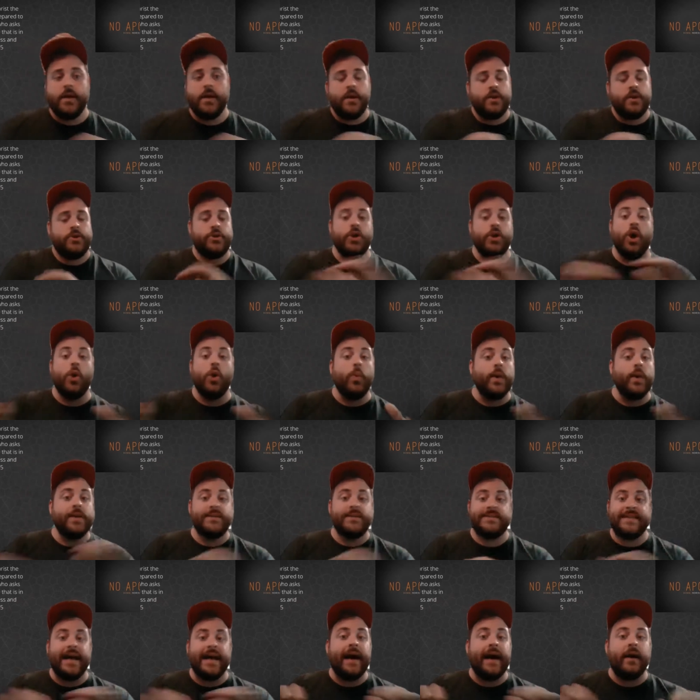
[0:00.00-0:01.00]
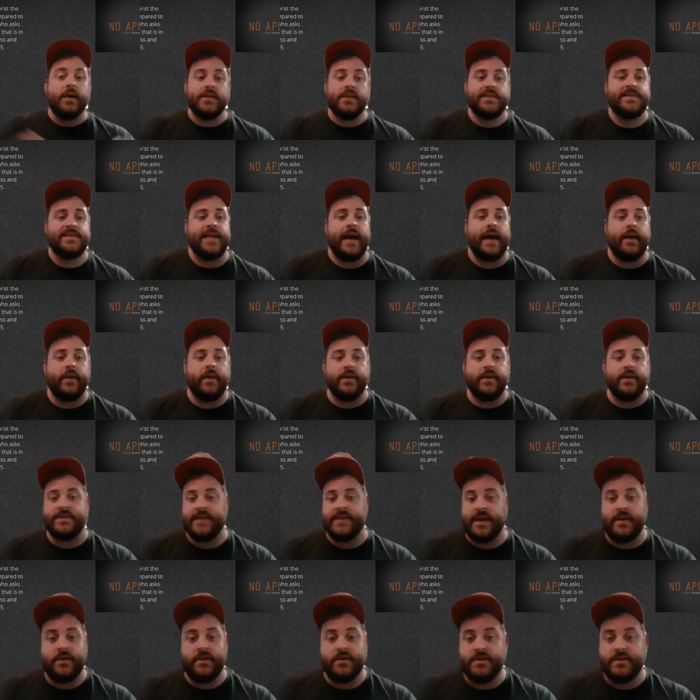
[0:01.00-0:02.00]
no one doubts
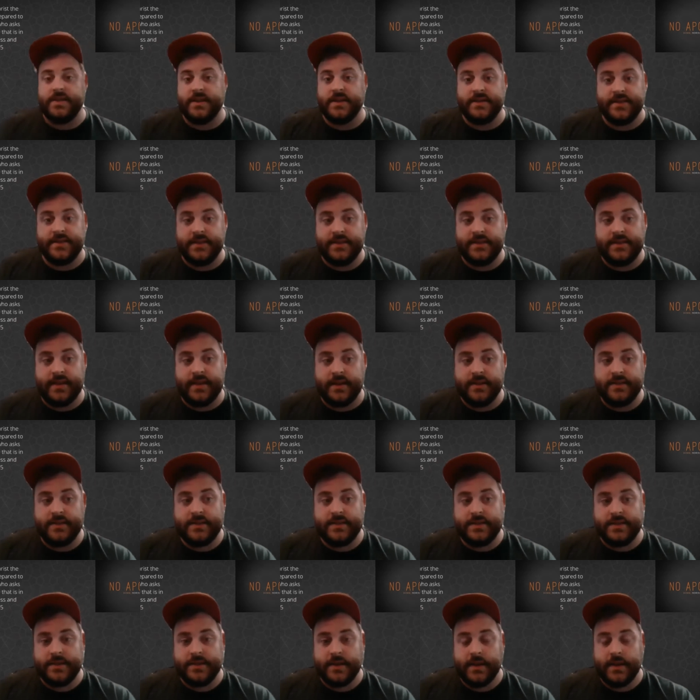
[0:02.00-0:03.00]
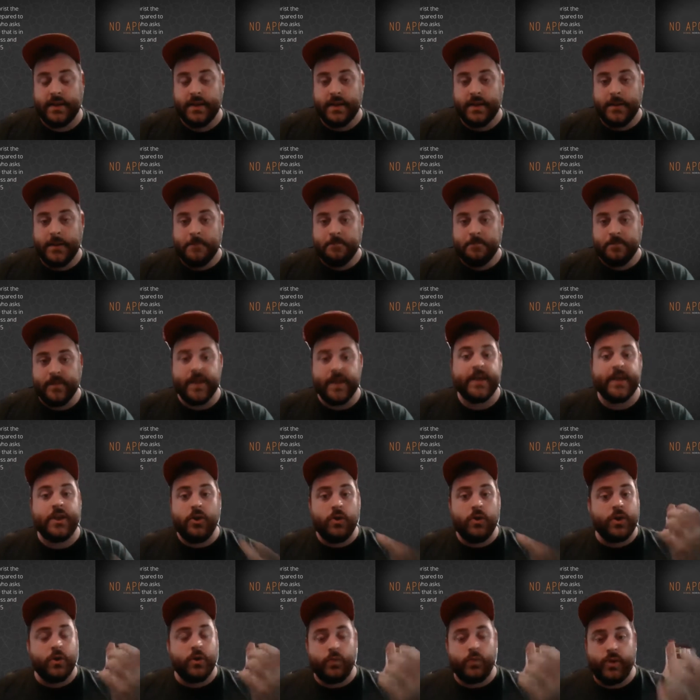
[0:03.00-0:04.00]
Alexander's existence. Like you
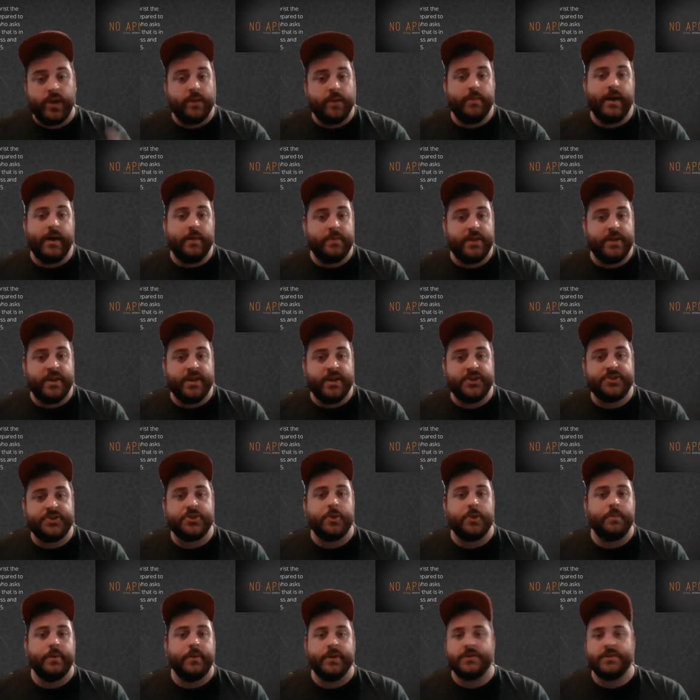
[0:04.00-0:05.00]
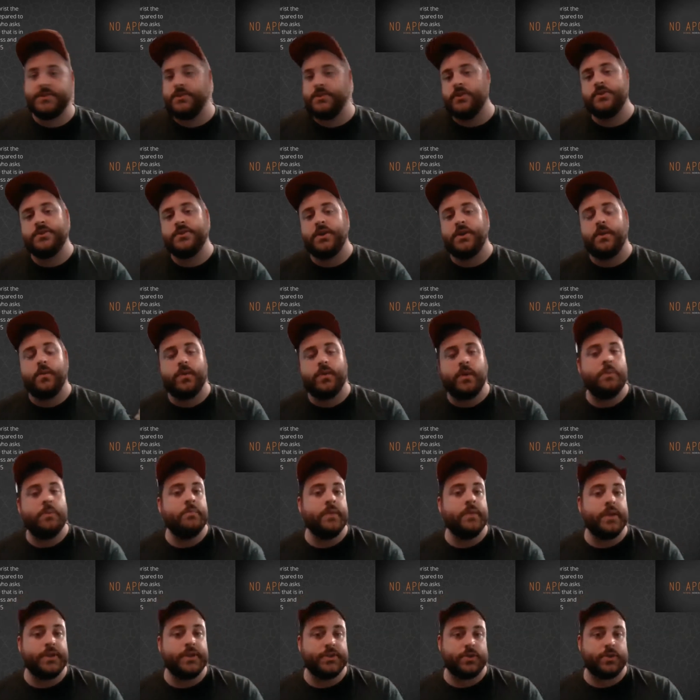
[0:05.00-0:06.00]
can read about me history books. Those of you in the
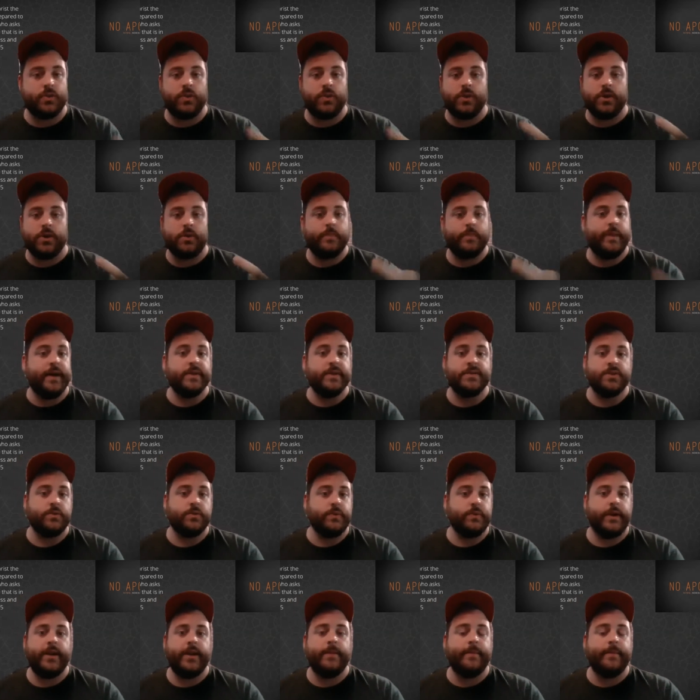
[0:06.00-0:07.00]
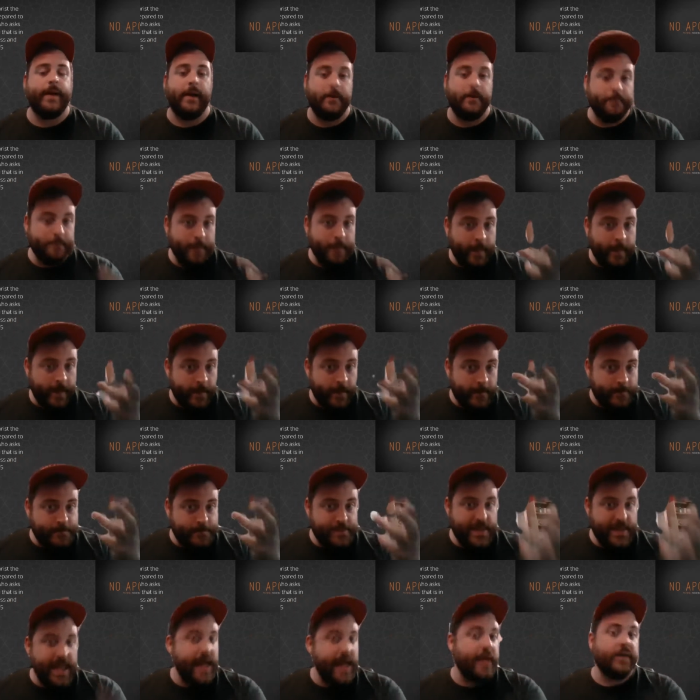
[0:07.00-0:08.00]
middle school are about to read about
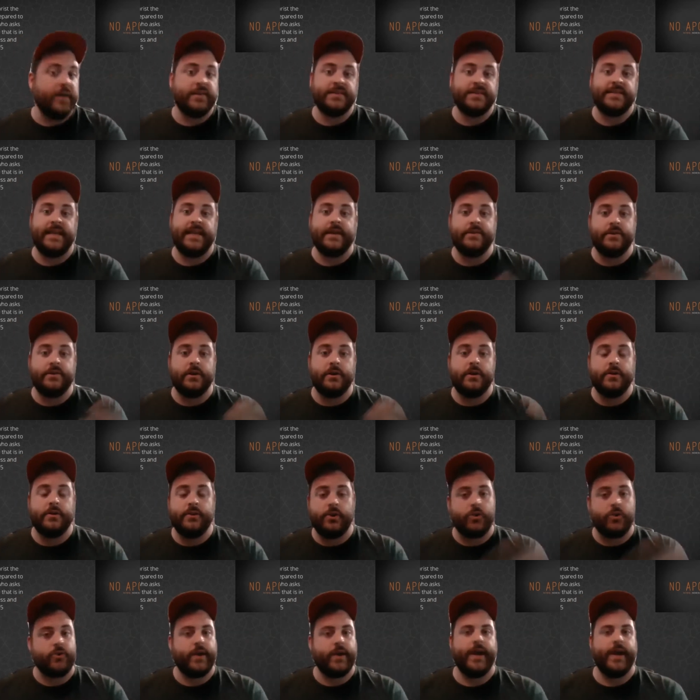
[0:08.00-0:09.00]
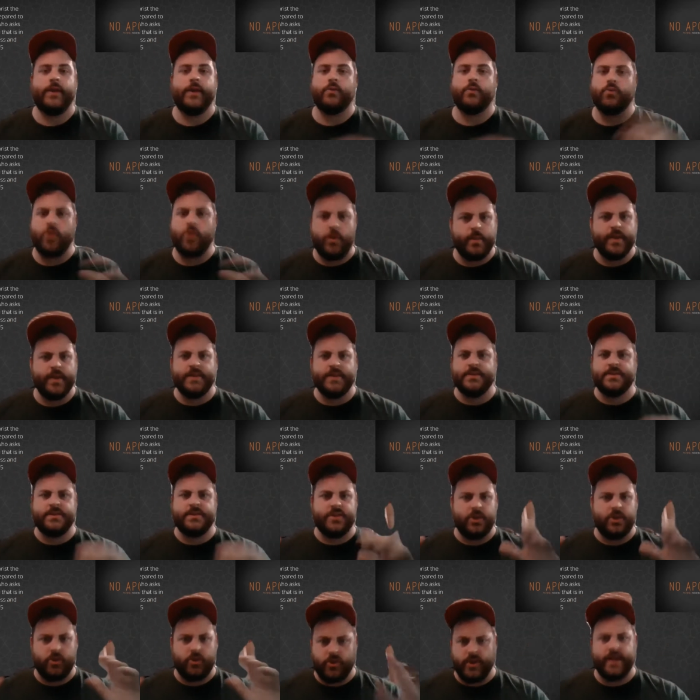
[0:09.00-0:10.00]
Alexander the Great, Romans,
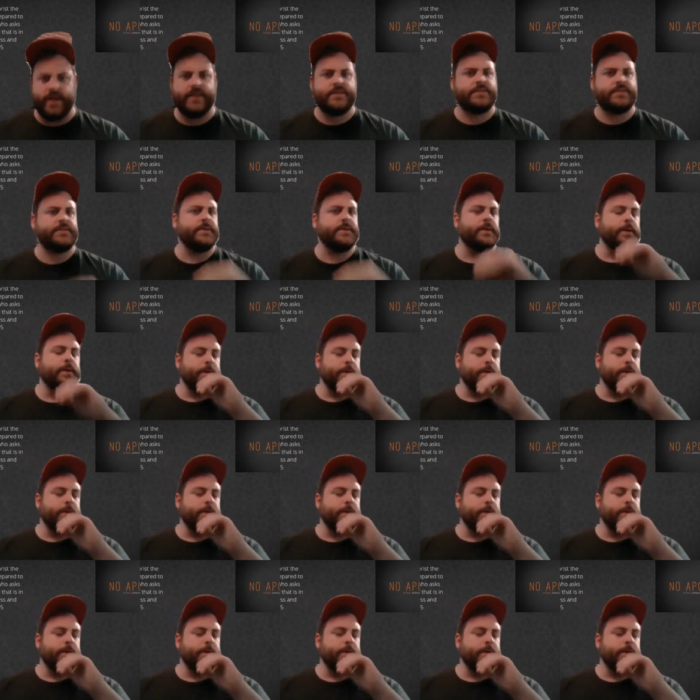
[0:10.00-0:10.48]
the Greeks,